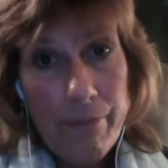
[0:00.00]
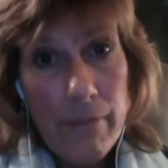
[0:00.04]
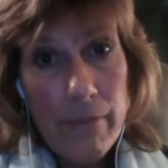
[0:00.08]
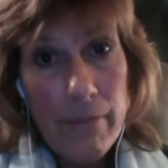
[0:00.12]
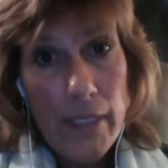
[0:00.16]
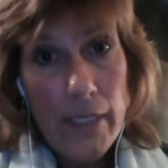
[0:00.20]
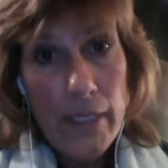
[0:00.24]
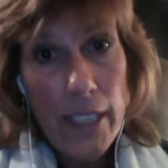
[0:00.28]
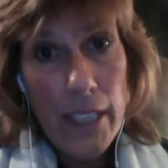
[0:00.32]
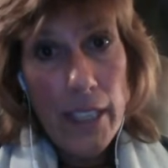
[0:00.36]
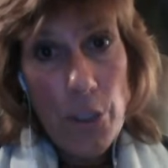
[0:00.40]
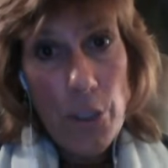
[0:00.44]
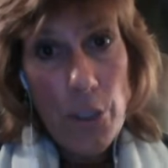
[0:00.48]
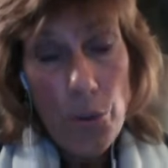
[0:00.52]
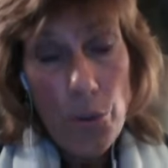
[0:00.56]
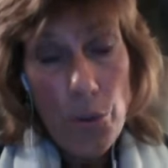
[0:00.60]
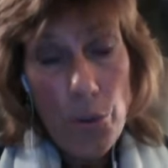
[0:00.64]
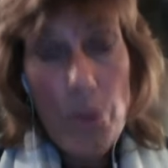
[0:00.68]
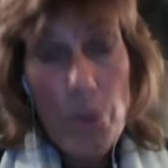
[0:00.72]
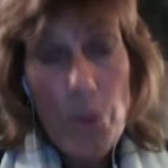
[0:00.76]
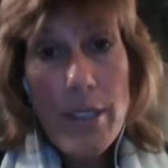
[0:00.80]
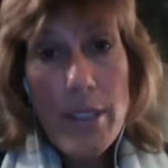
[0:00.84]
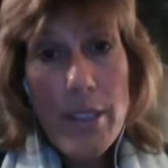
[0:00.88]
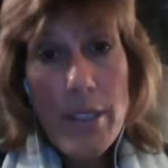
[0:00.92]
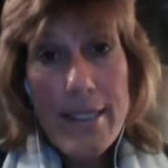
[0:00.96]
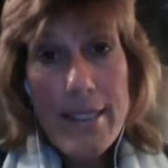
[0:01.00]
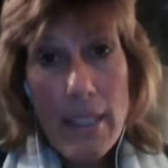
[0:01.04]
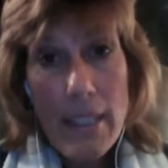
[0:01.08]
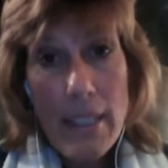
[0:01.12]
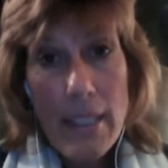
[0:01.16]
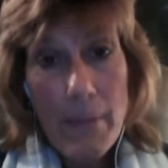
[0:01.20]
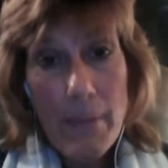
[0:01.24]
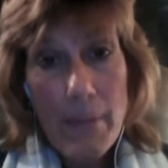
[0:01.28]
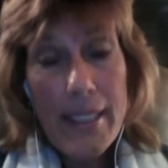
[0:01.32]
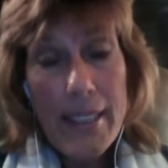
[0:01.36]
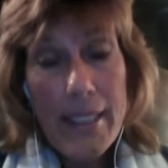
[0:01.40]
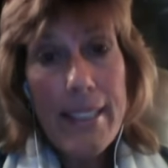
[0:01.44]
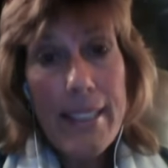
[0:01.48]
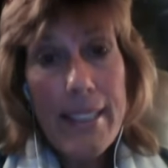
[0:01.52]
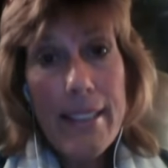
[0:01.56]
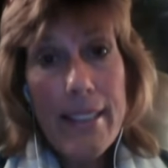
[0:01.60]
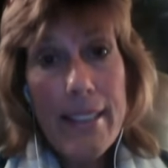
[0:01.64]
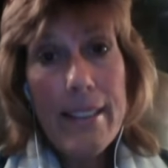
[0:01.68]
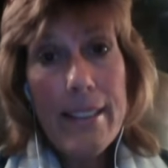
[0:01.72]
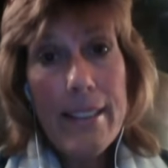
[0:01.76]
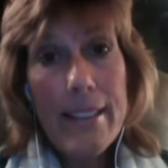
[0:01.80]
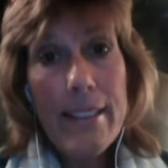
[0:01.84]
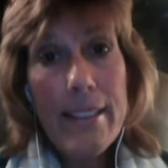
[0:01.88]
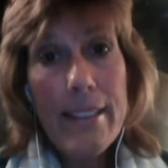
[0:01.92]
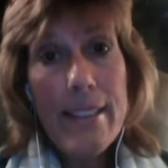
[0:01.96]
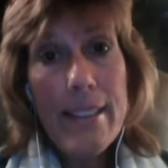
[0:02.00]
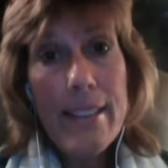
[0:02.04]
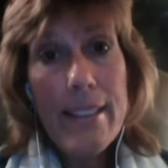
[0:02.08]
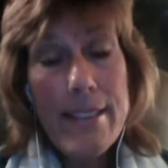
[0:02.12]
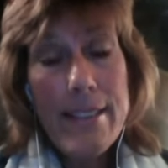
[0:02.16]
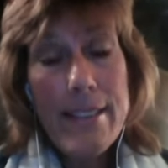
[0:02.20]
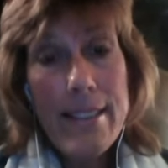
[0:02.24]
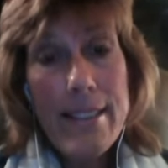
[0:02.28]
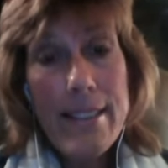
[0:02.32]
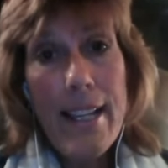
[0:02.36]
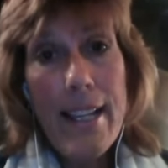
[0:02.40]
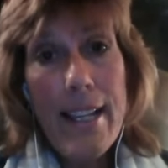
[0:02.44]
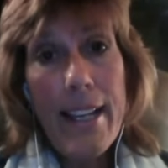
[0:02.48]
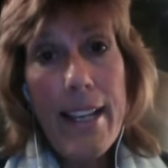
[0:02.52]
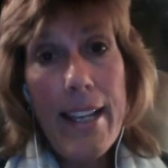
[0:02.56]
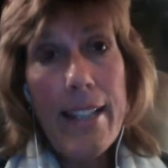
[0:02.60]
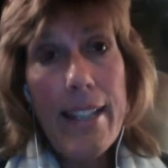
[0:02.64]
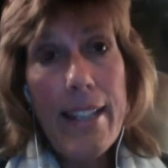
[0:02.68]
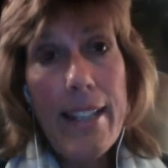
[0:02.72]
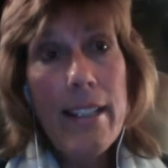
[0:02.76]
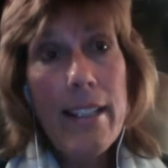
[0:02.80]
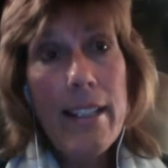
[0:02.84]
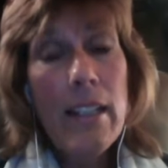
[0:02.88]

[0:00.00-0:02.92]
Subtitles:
And truth is coming in and saying,